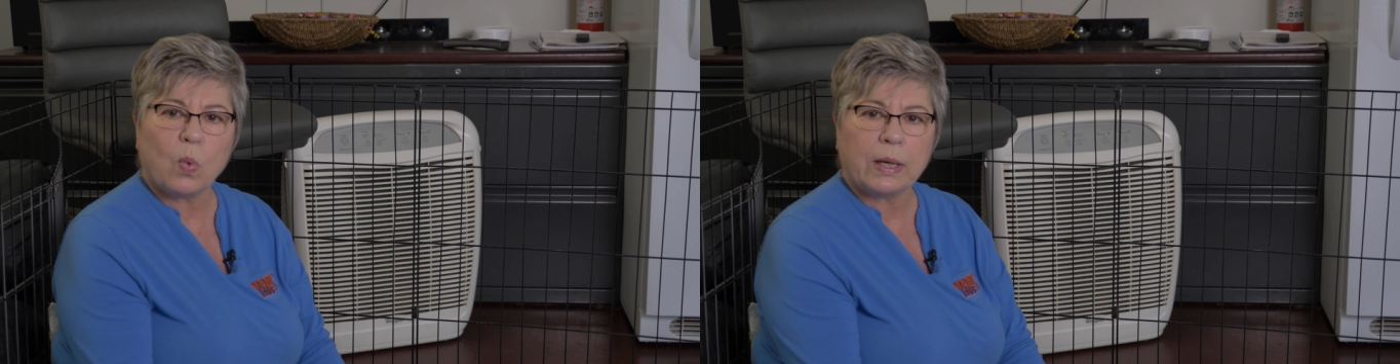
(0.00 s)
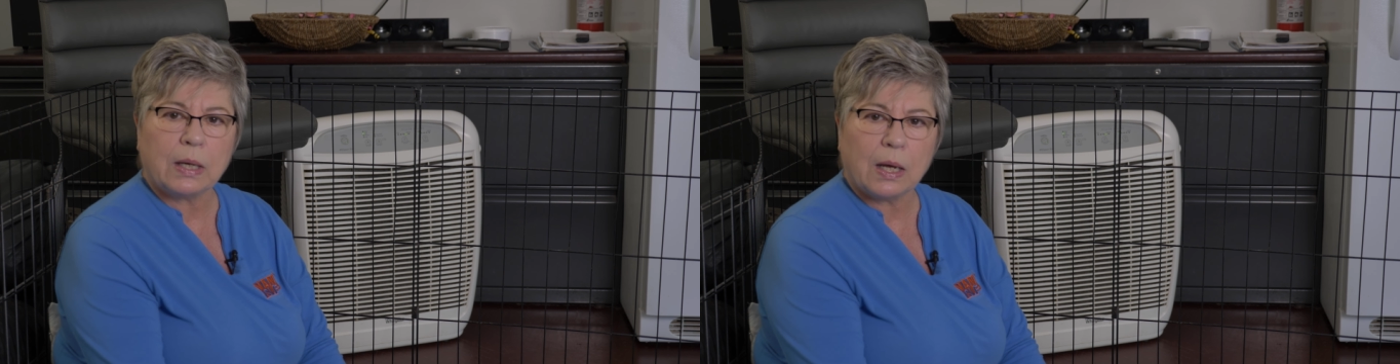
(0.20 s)

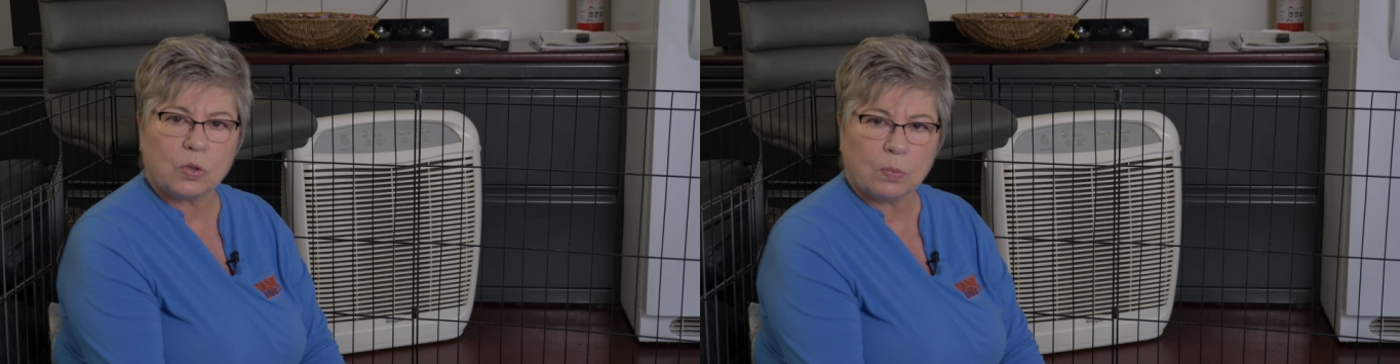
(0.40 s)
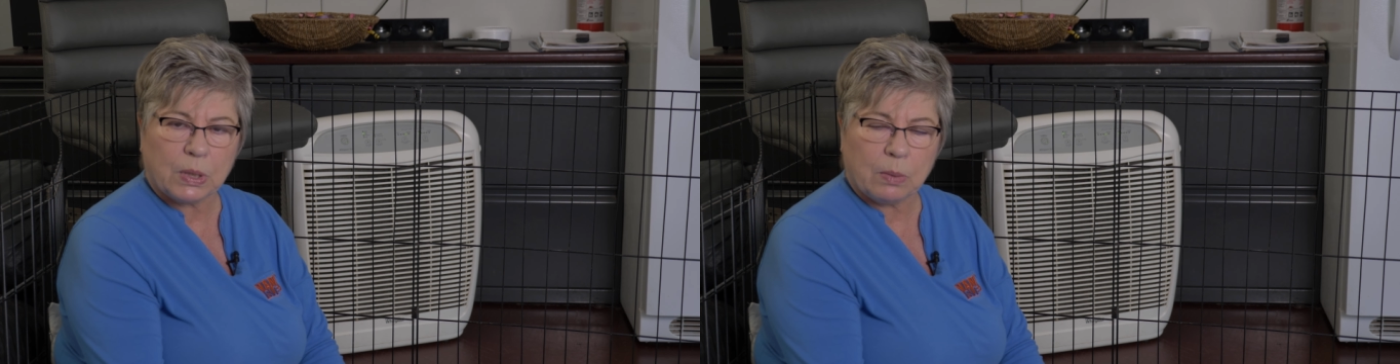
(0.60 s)

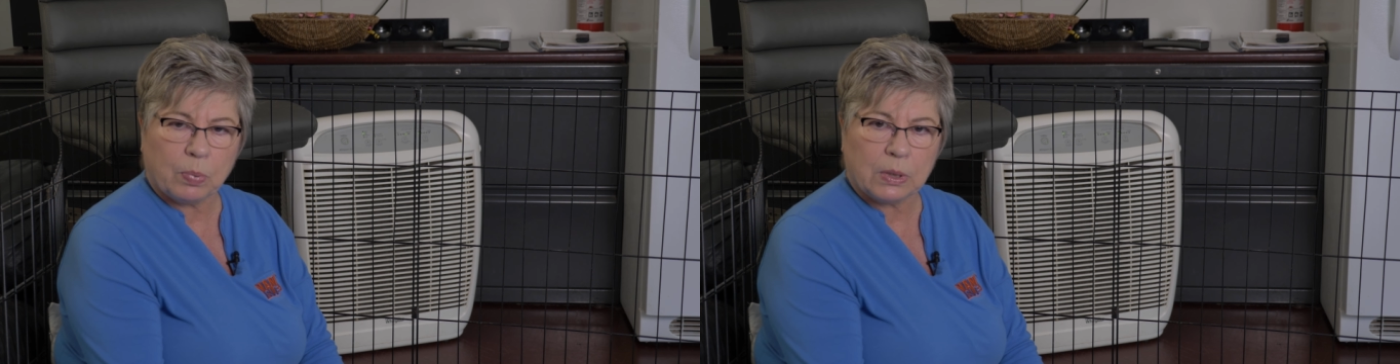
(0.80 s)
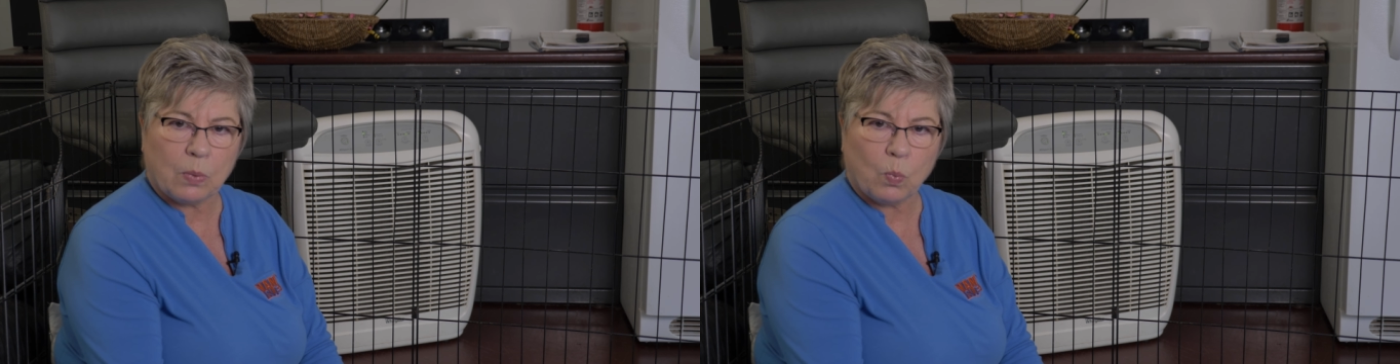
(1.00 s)
100
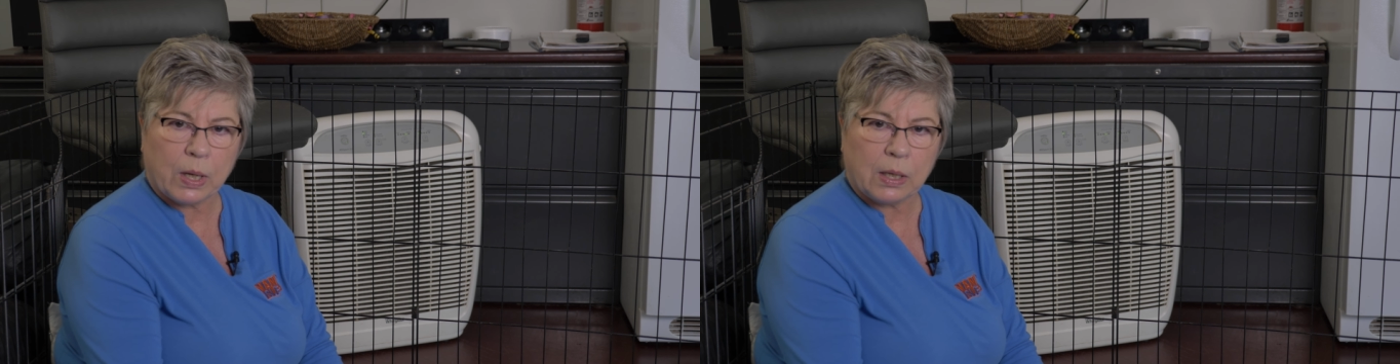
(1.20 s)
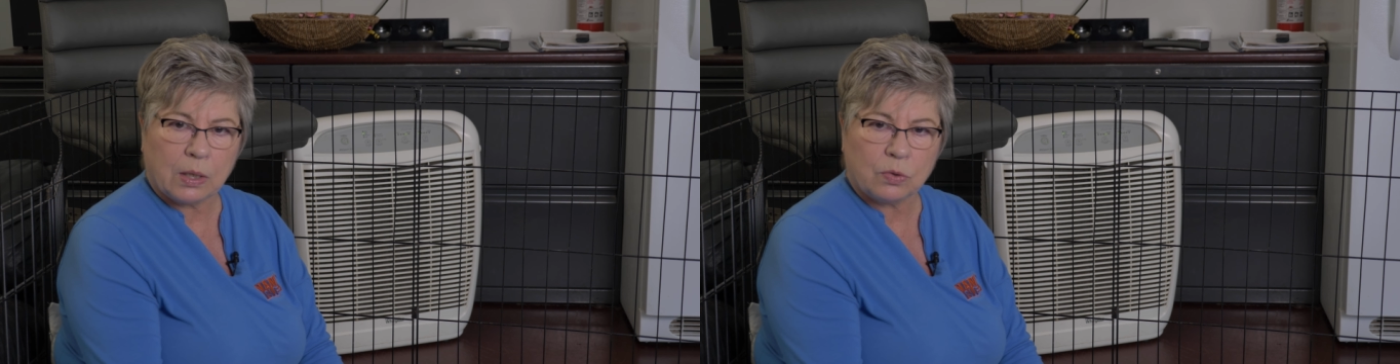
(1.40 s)
people in
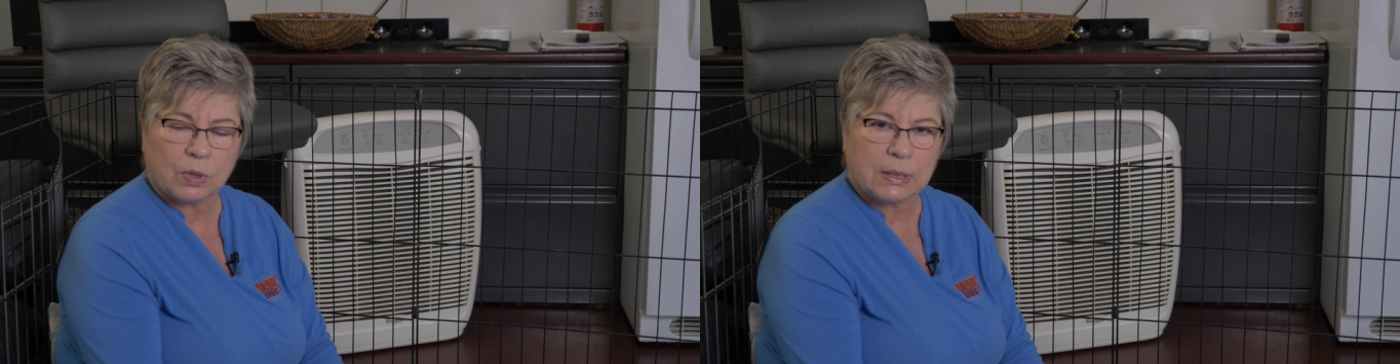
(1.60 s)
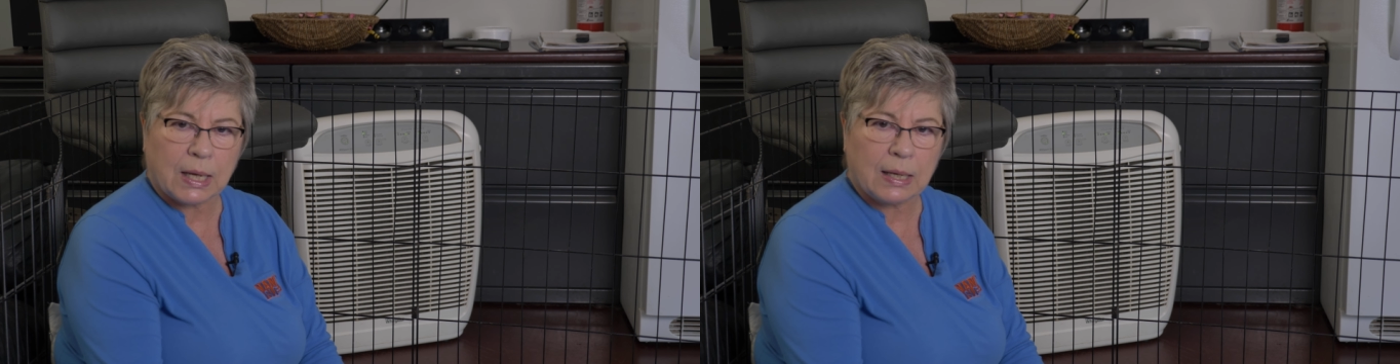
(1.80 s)

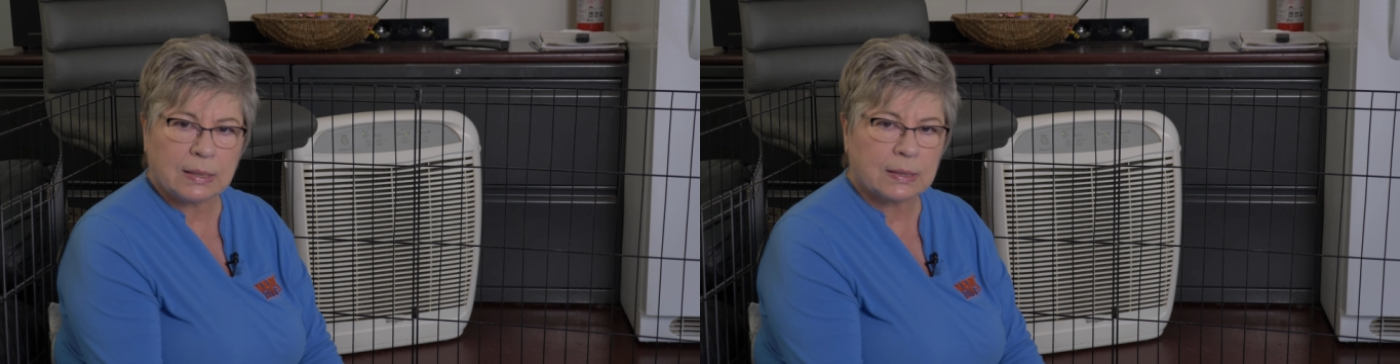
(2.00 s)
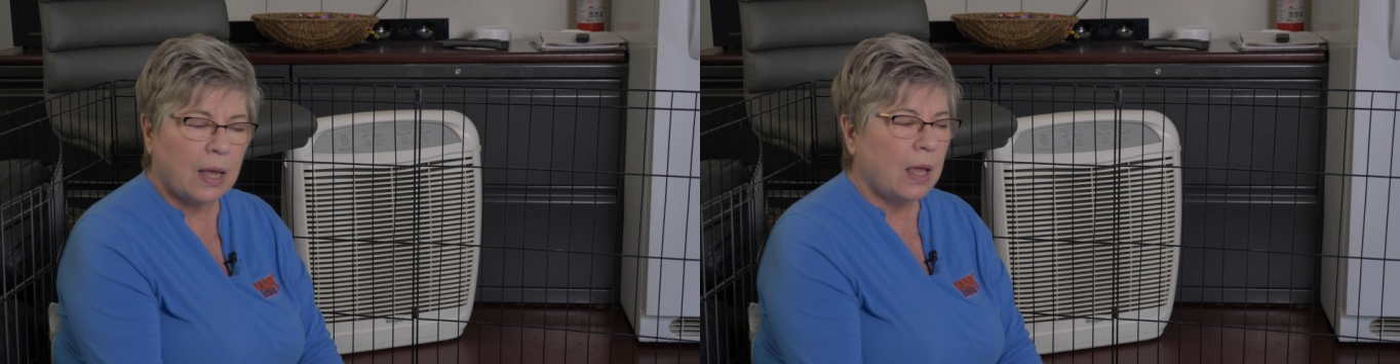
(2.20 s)
100
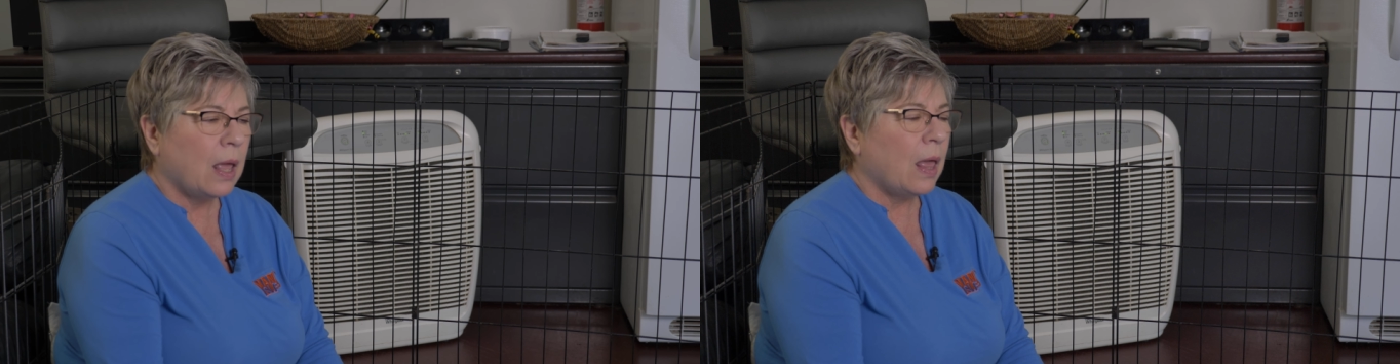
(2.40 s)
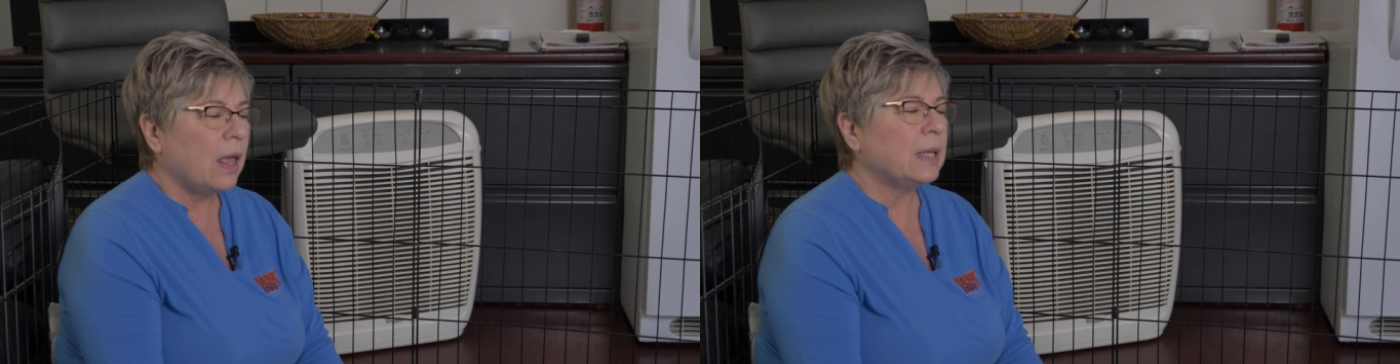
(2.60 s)
days.
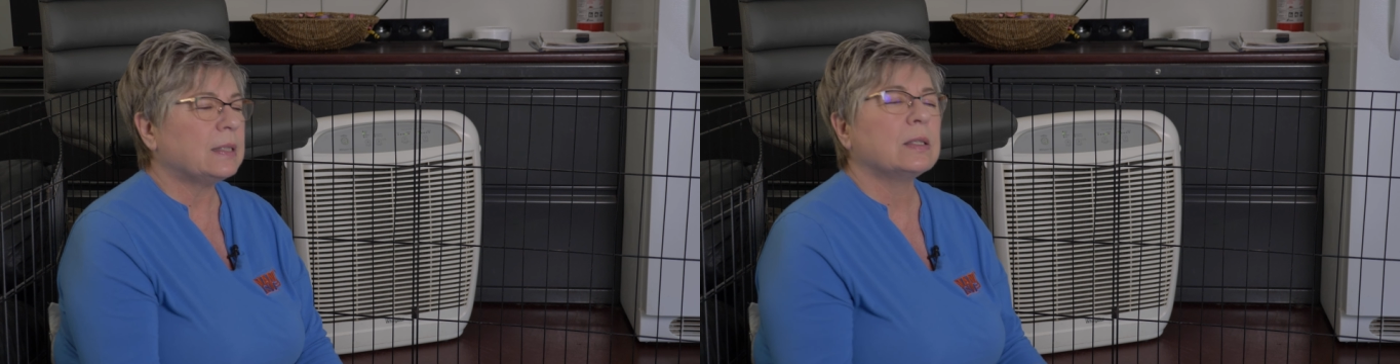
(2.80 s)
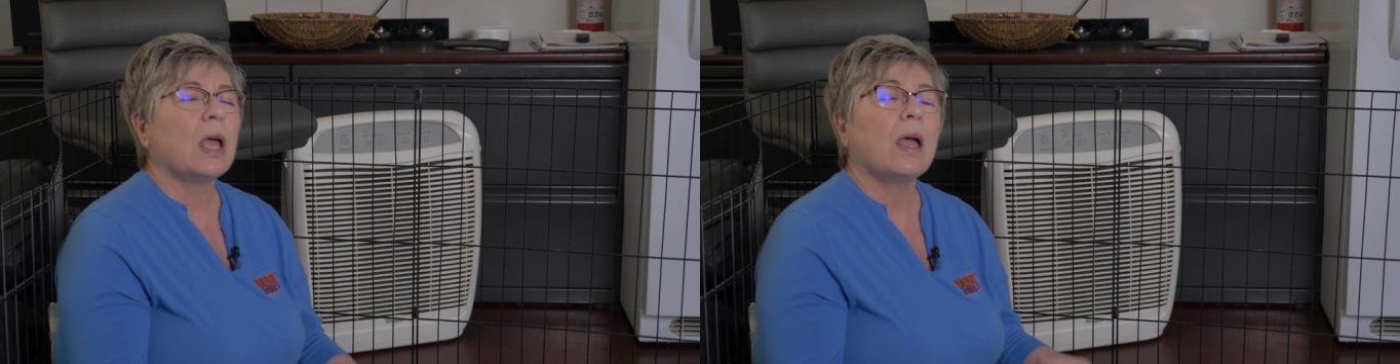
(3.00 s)

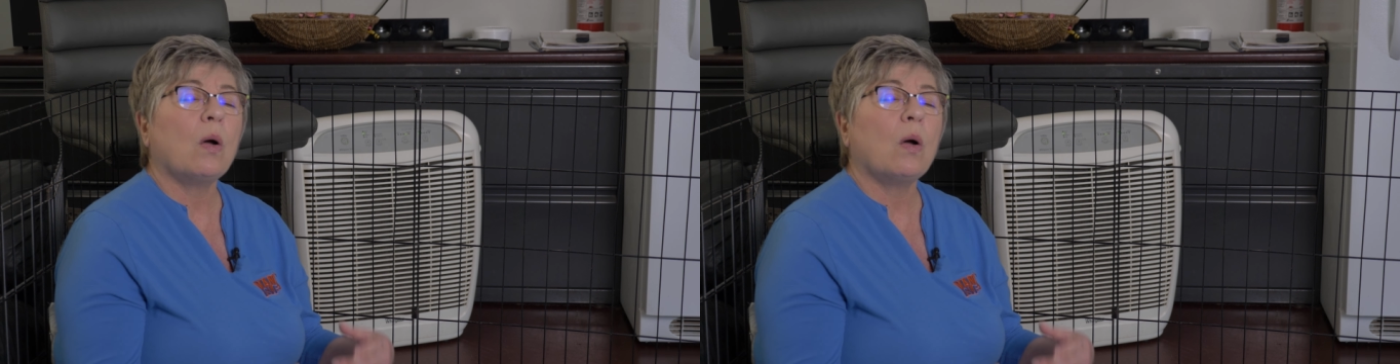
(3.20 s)
It's